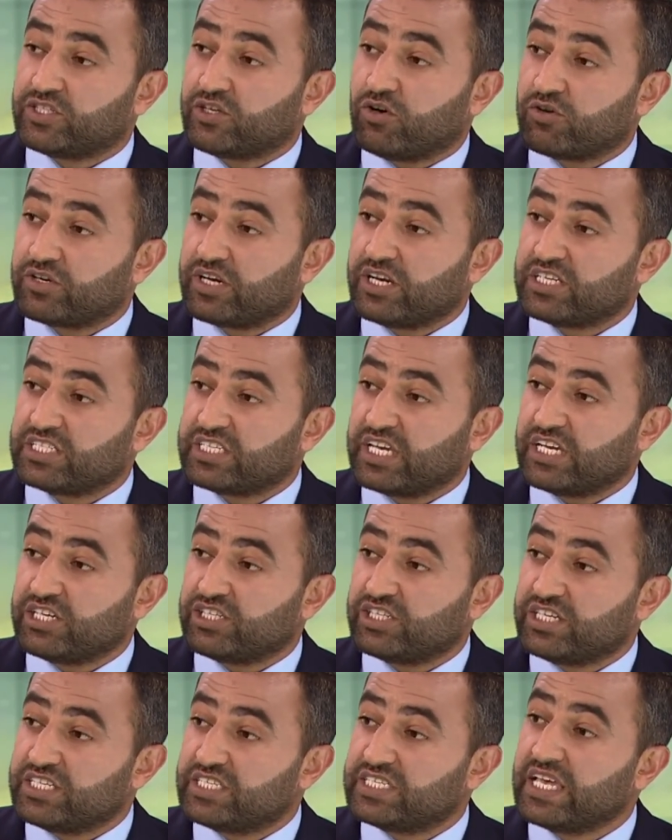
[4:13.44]

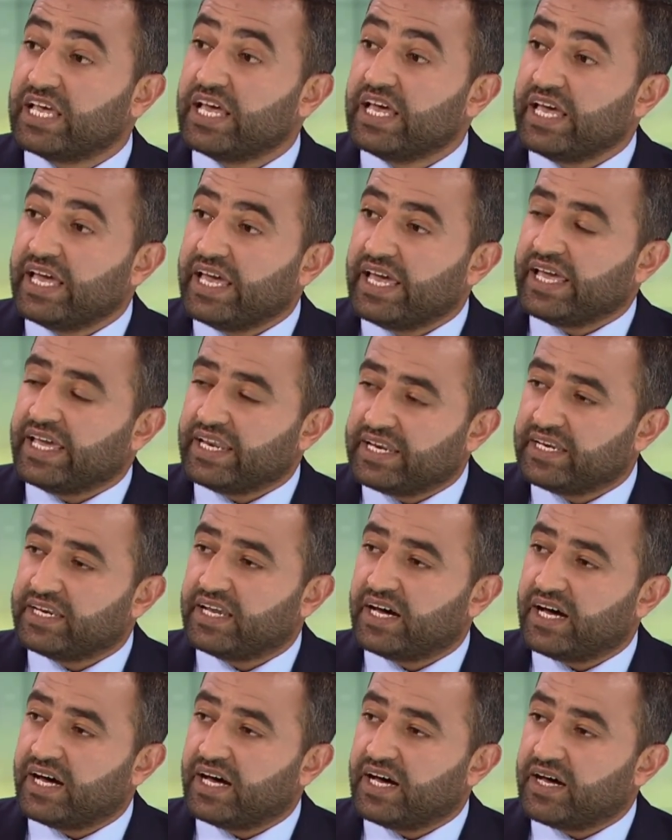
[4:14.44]
organizations
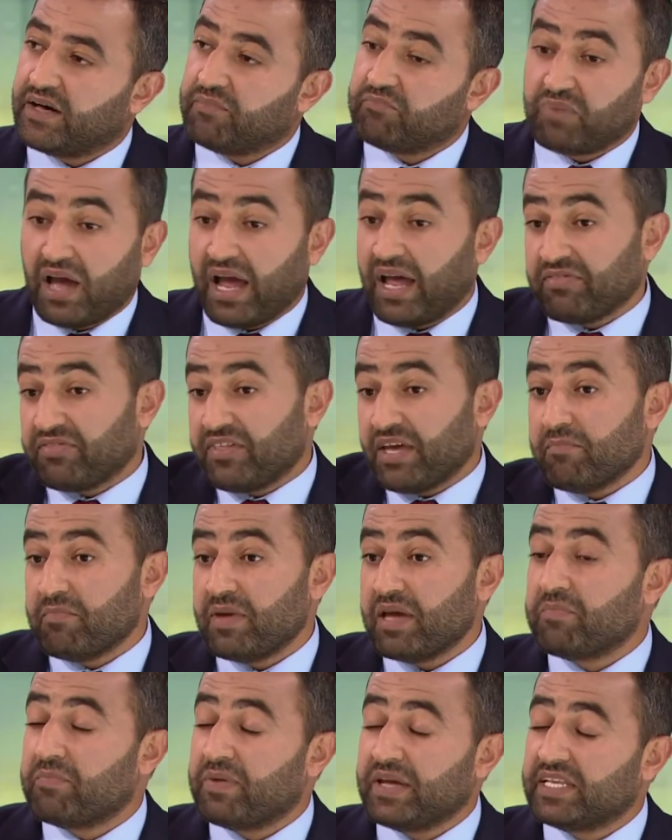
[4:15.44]
and they
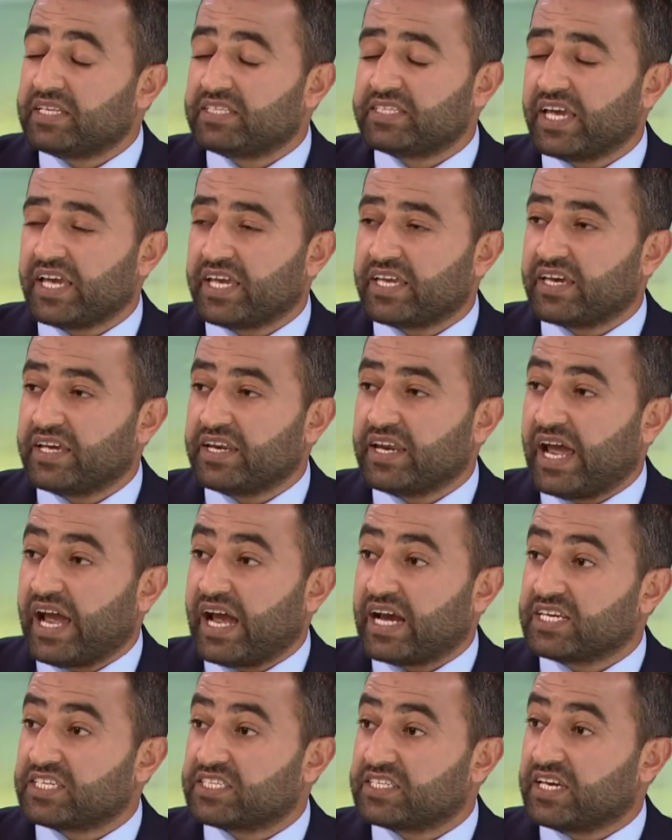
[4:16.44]
may be taken
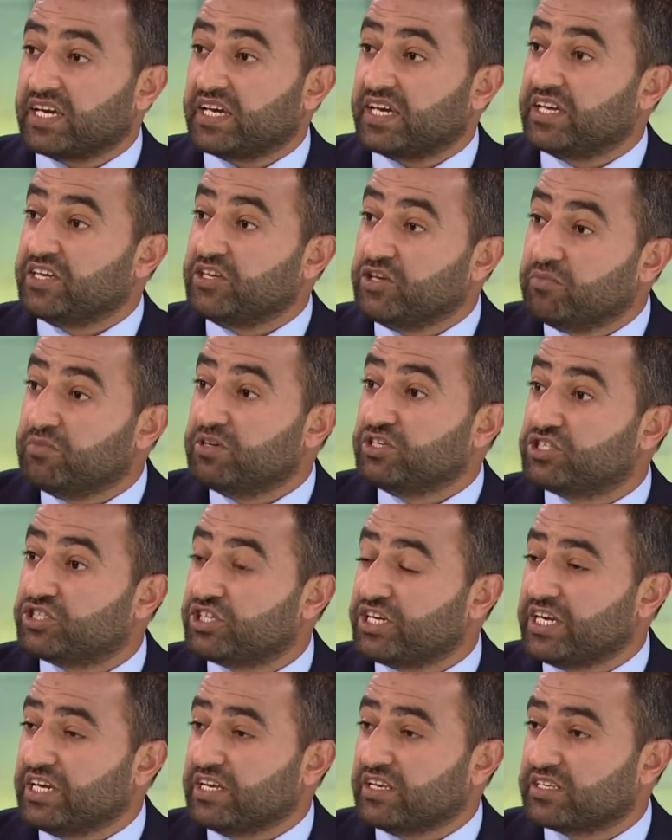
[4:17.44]
as a human
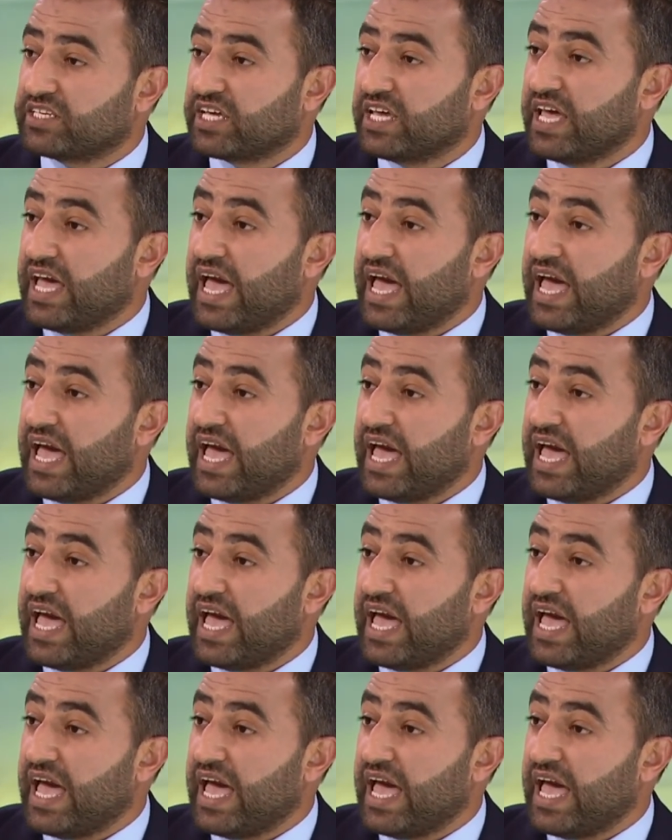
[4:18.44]
shield,